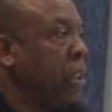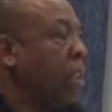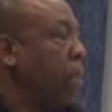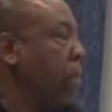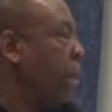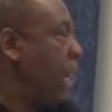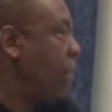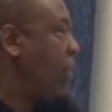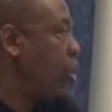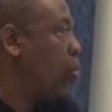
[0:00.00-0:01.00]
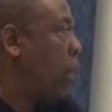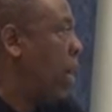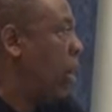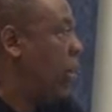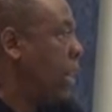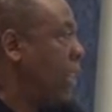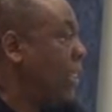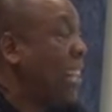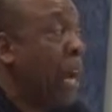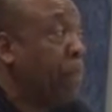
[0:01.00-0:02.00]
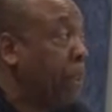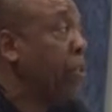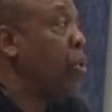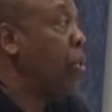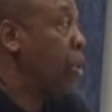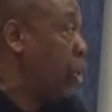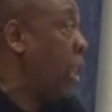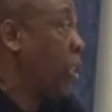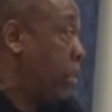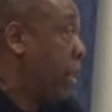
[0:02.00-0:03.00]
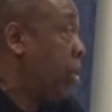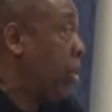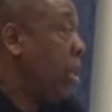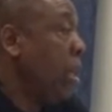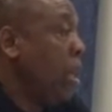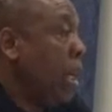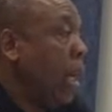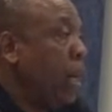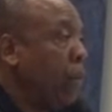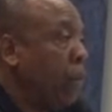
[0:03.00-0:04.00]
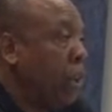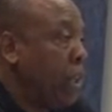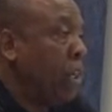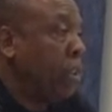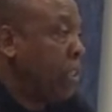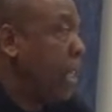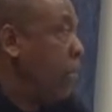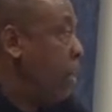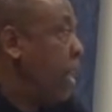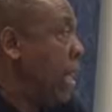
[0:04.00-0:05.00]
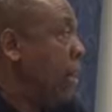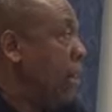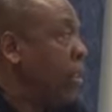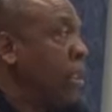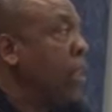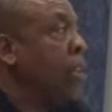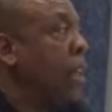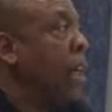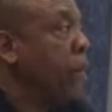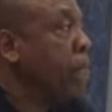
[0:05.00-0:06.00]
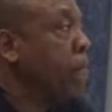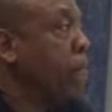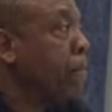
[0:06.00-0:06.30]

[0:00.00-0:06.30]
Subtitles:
to see them playing this well and adapting to adjustments for a young team right now. That's a good sign.